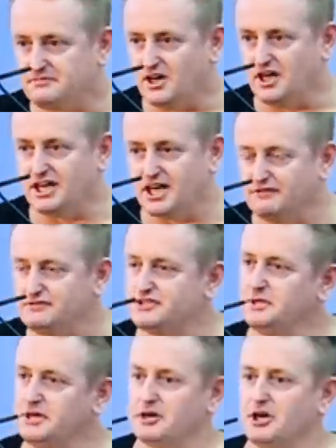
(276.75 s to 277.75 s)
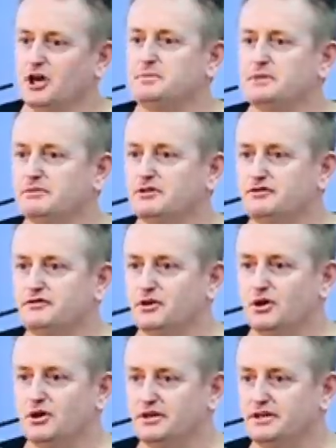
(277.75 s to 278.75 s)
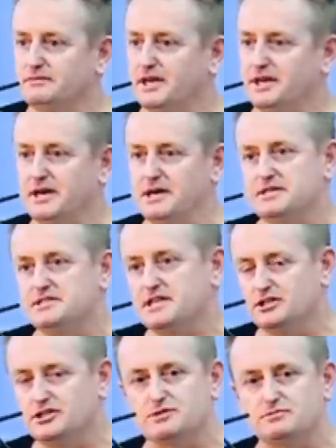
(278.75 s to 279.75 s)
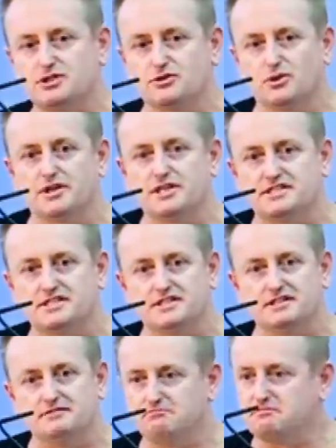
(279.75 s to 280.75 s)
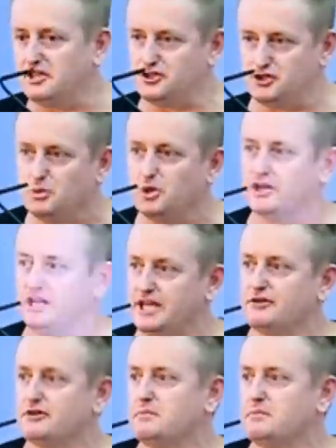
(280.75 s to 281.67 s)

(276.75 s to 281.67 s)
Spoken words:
I'd love to be able to open up the floor and maybe tell you some stories that you want to hear